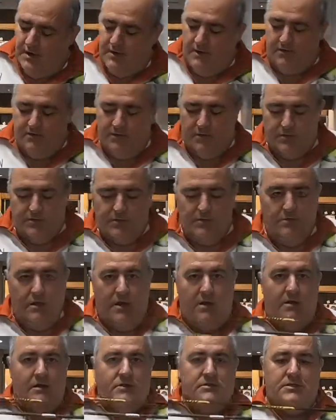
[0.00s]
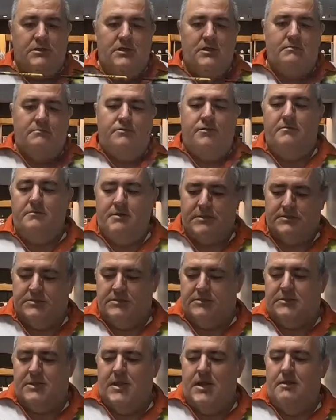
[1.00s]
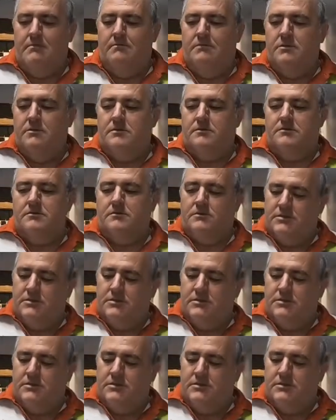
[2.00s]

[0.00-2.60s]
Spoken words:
I've got two arrows here, pretty much the same.